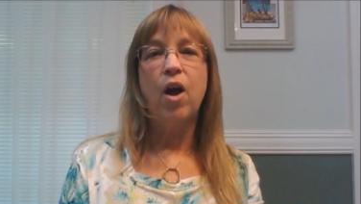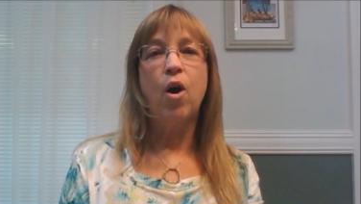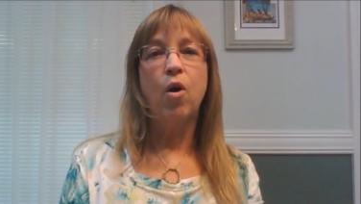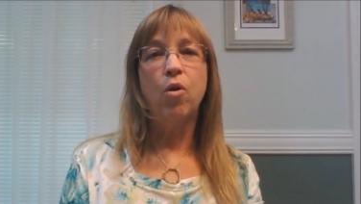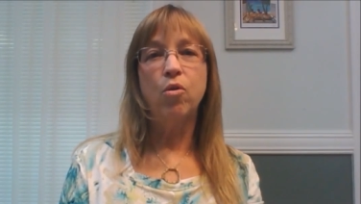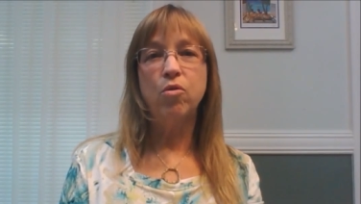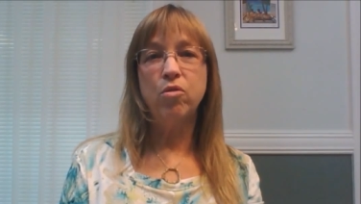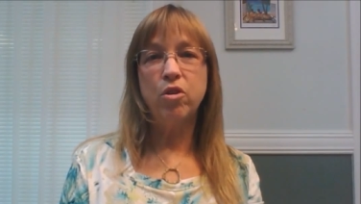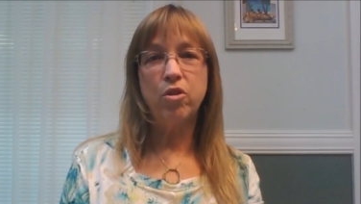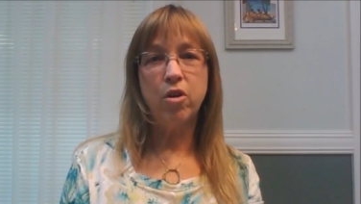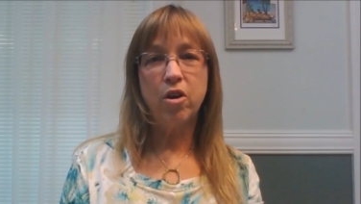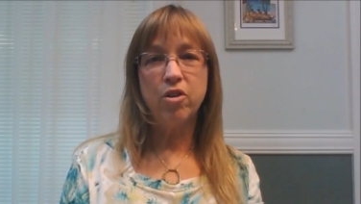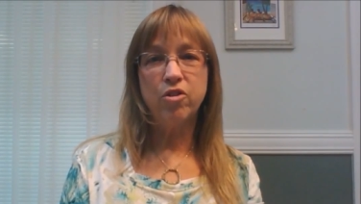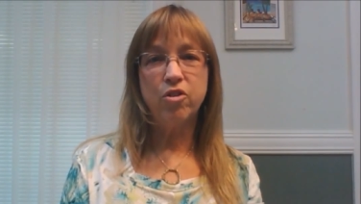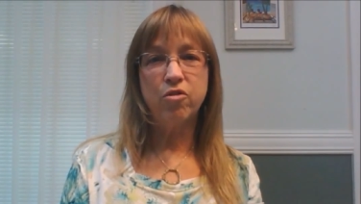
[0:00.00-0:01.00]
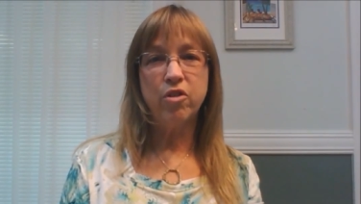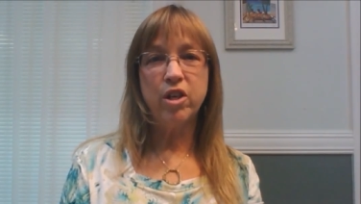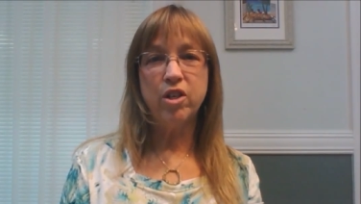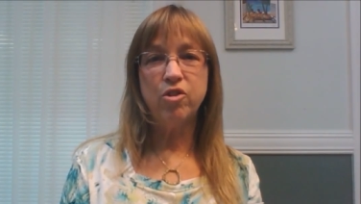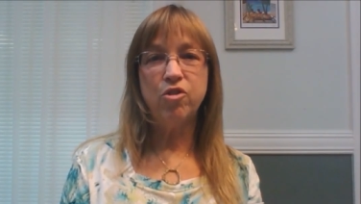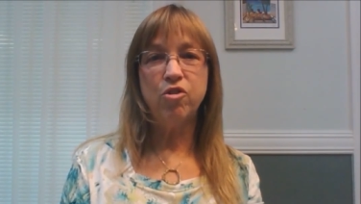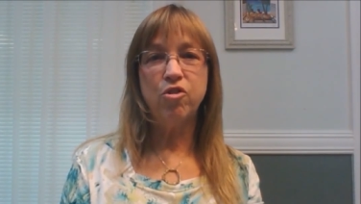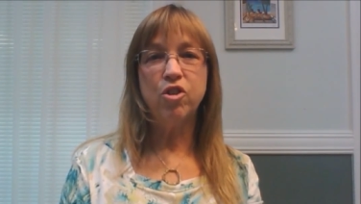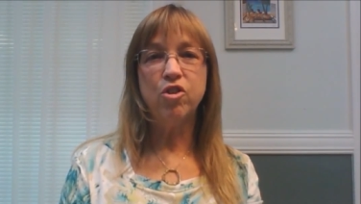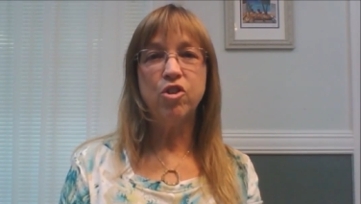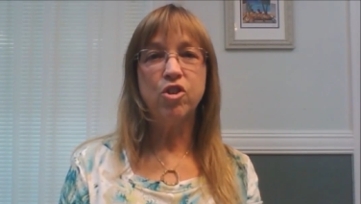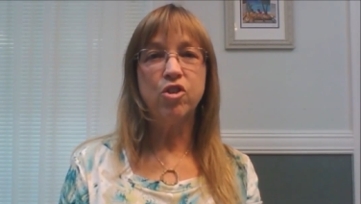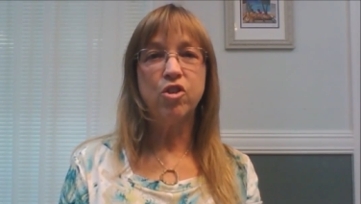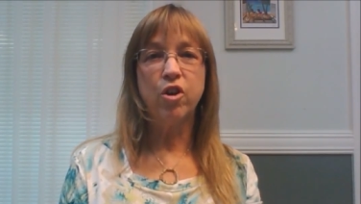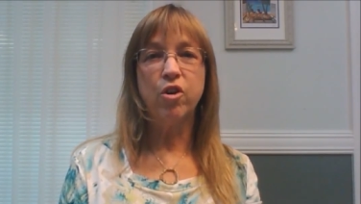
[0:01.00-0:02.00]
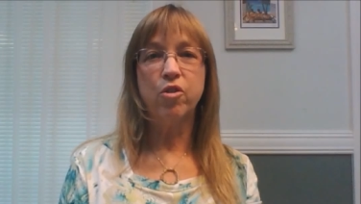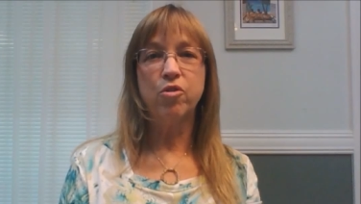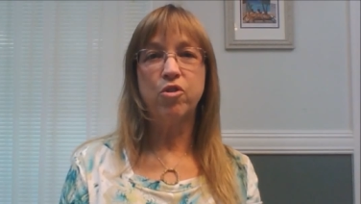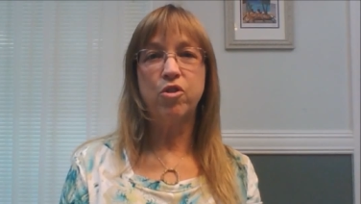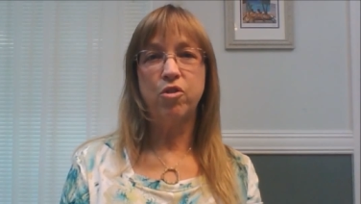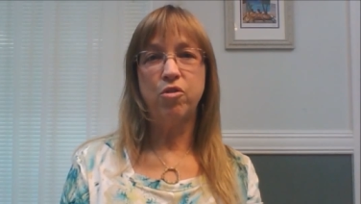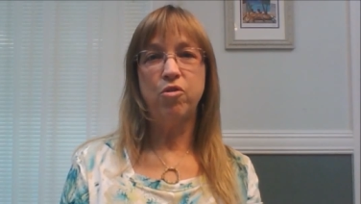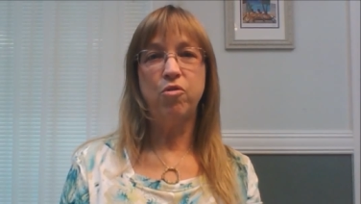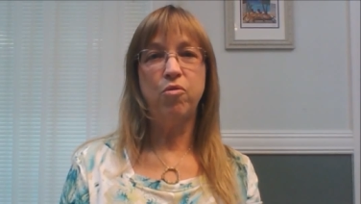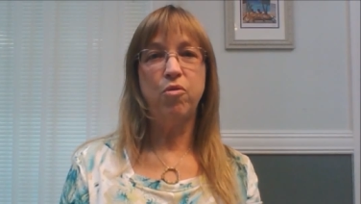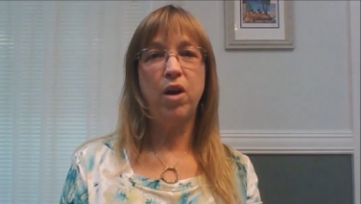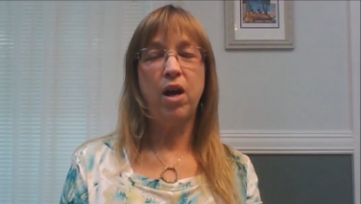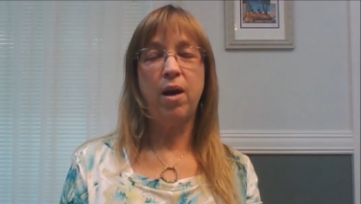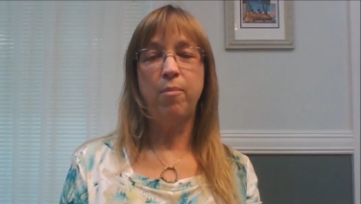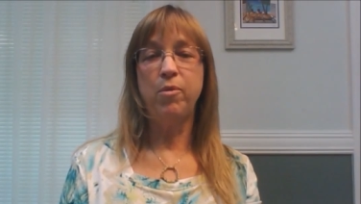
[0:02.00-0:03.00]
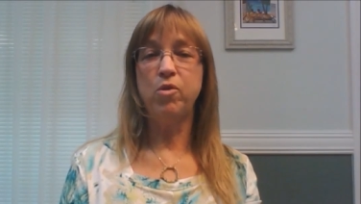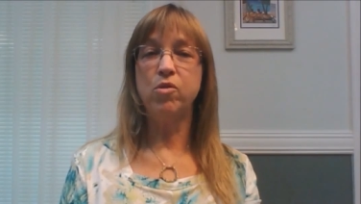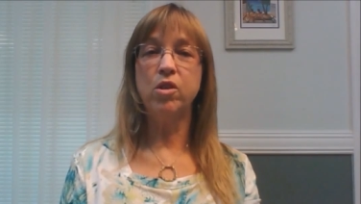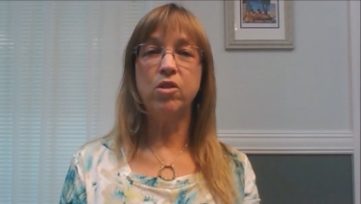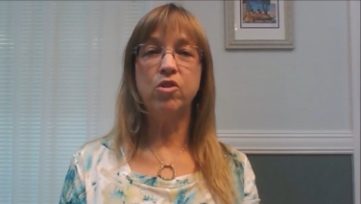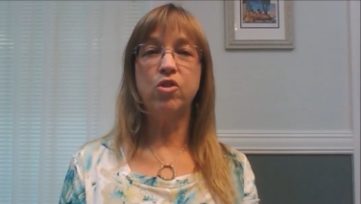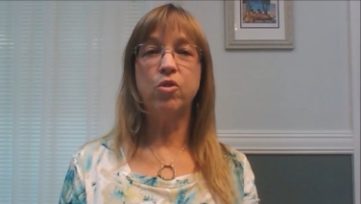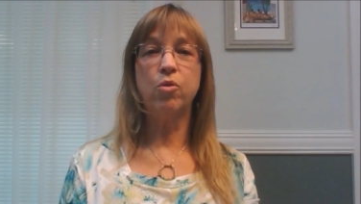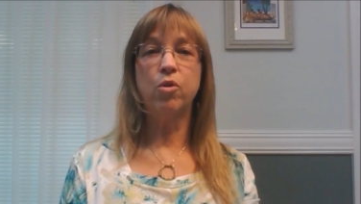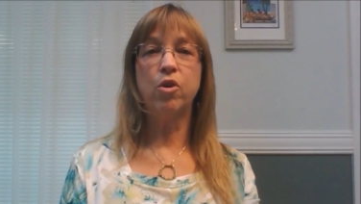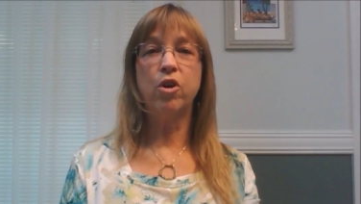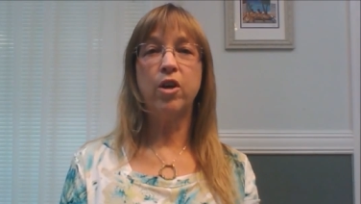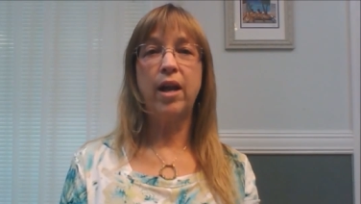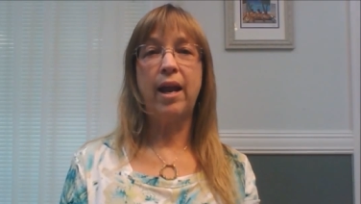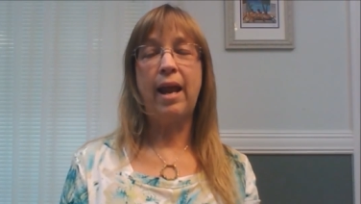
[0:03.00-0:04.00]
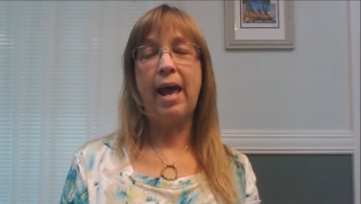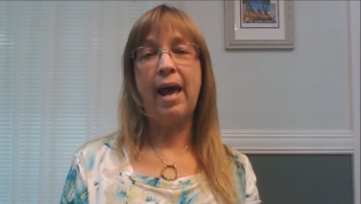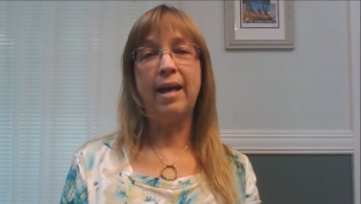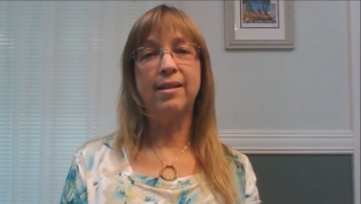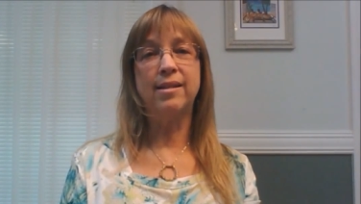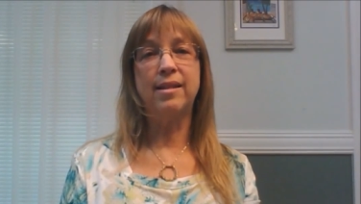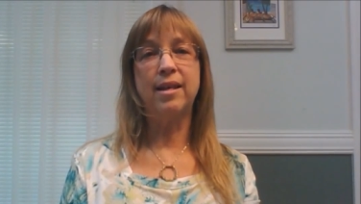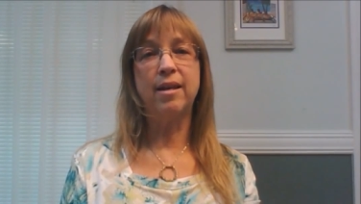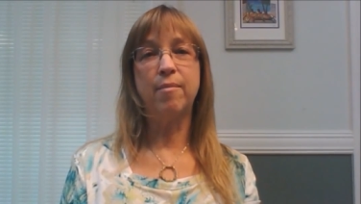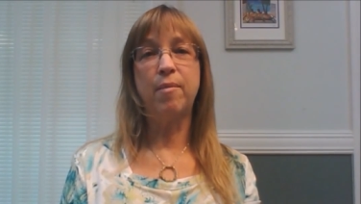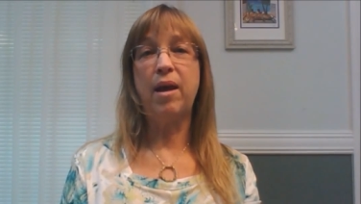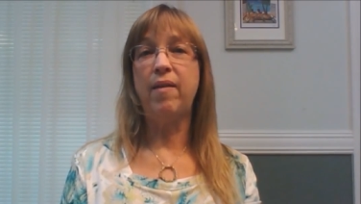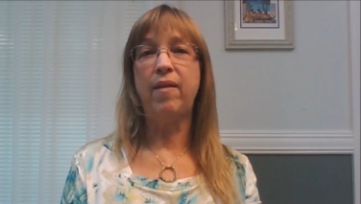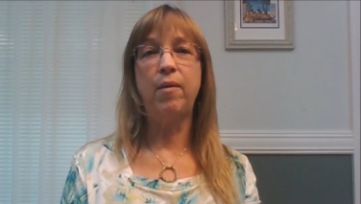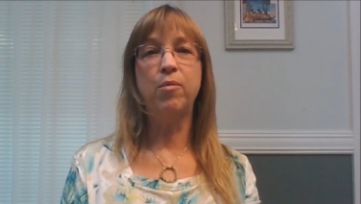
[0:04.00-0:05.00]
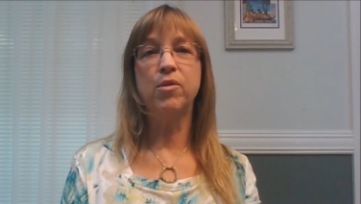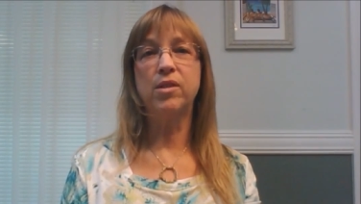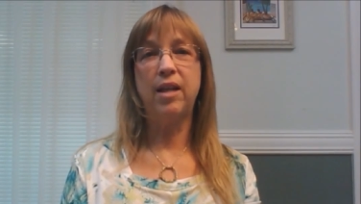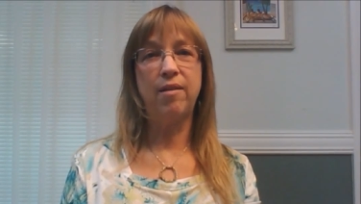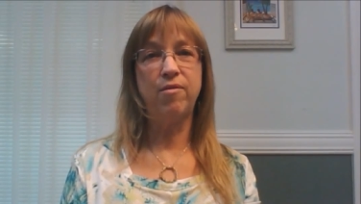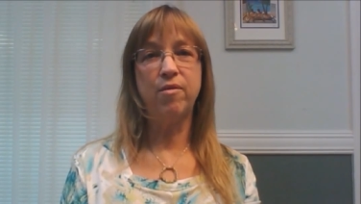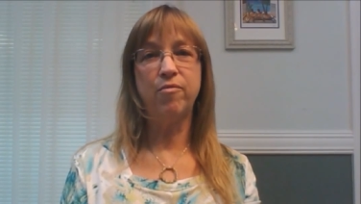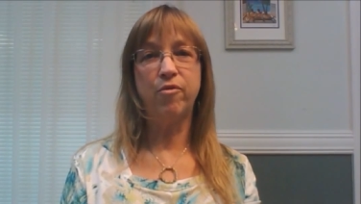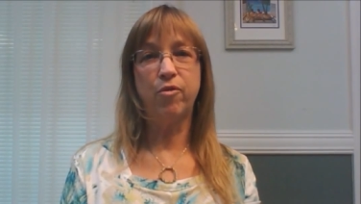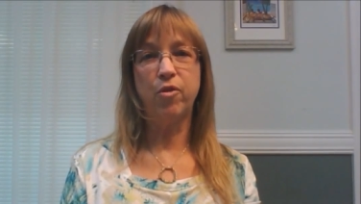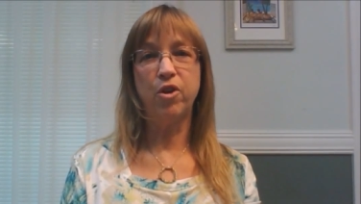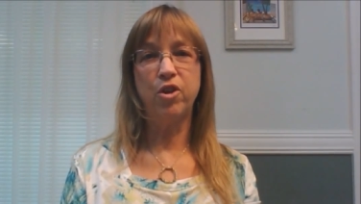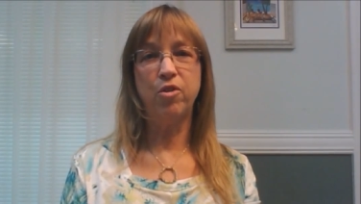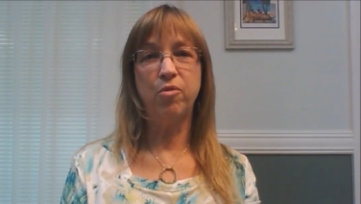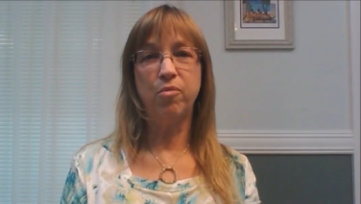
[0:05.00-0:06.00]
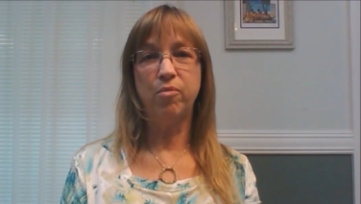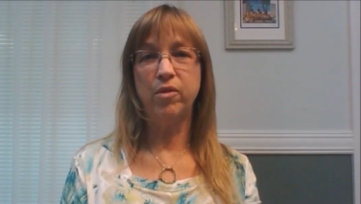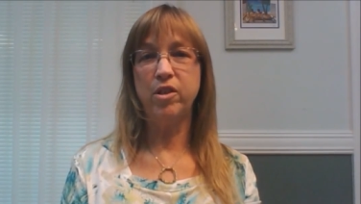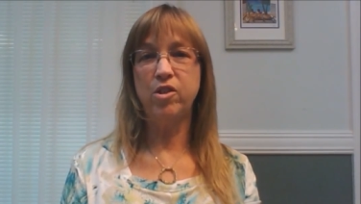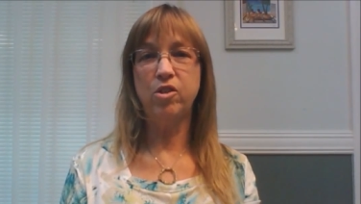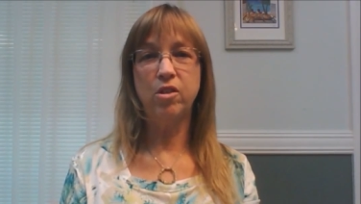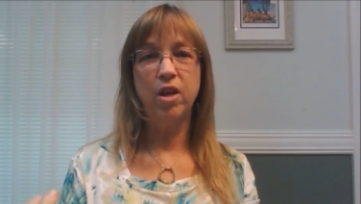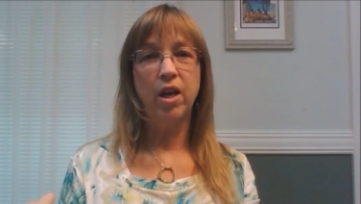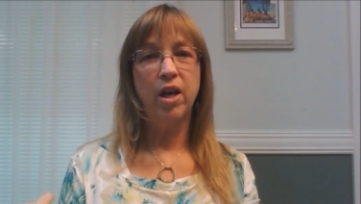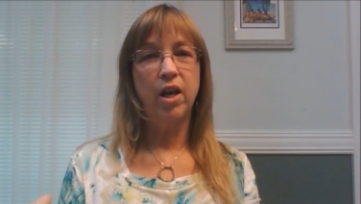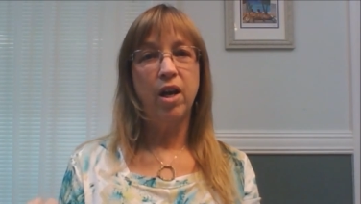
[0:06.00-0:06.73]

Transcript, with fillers: Old guitar strings, you can just go to a music store and ask them and they will save them for you. At least